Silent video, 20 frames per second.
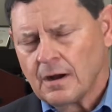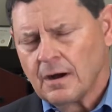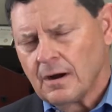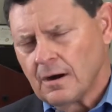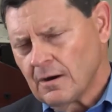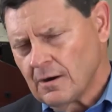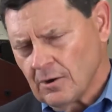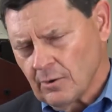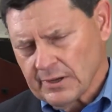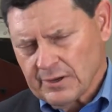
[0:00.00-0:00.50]

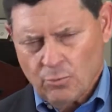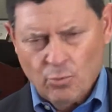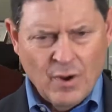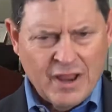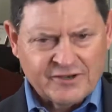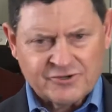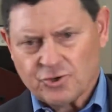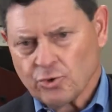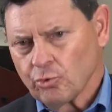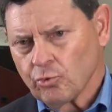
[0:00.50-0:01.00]
"Oh, it
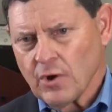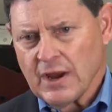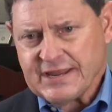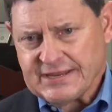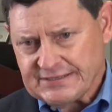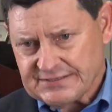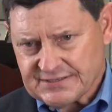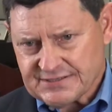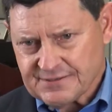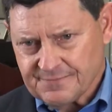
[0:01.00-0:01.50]
went
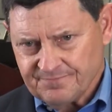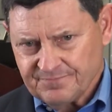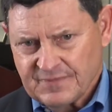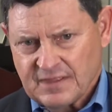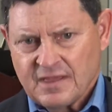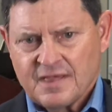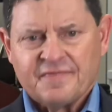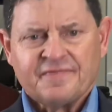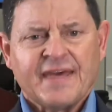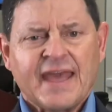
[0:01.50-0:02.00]
great.
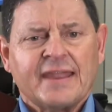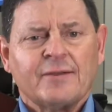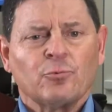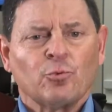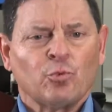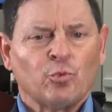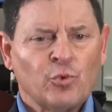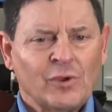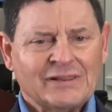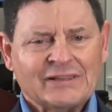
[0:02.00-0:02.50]
They
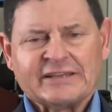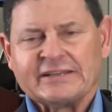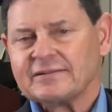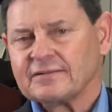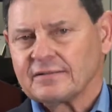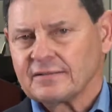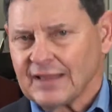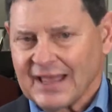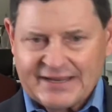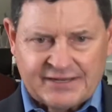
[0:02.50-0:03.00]
really
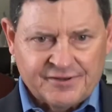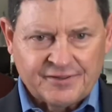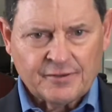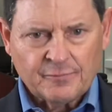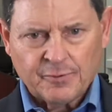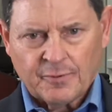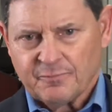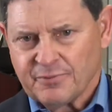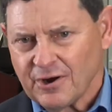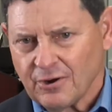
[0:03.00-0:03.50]
liked the
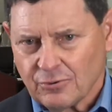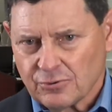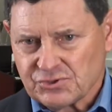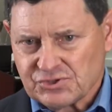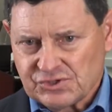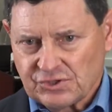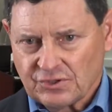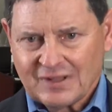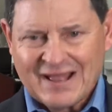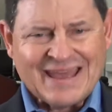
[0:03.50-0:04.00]

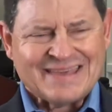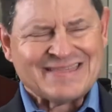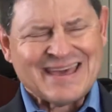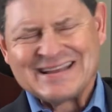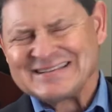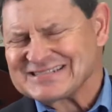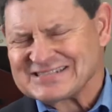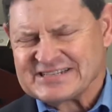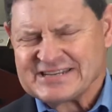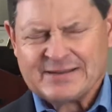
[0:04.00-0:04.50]
proposal and
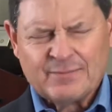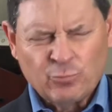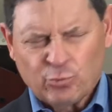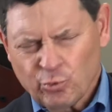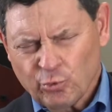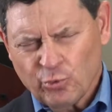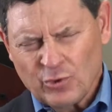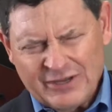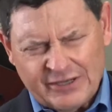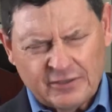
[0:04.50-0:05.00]
they
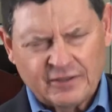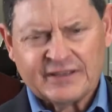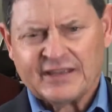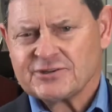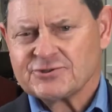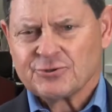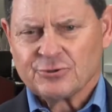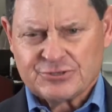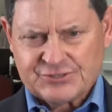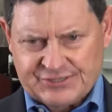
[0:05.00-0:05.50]
seemed real
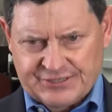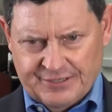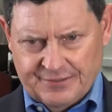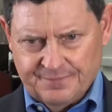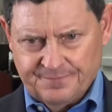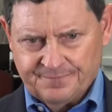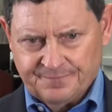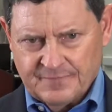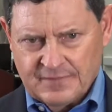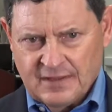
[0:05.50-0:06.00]
interested.
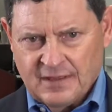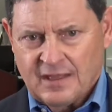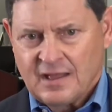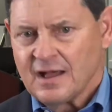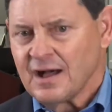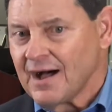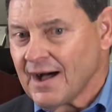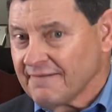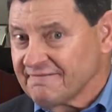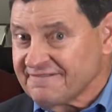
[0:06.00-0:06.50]

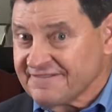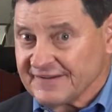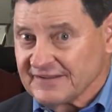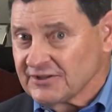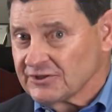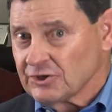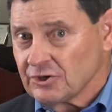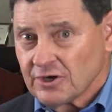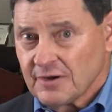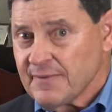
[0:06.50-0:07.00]
I'm
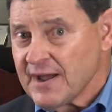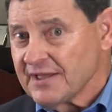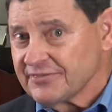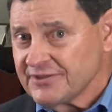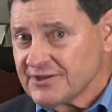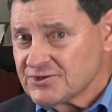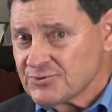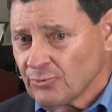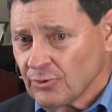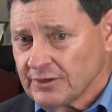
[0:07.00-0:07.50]
feeling good about
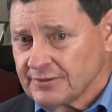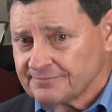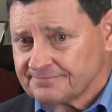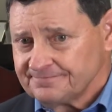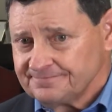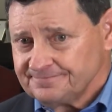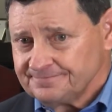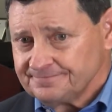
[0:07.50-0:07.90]
this one."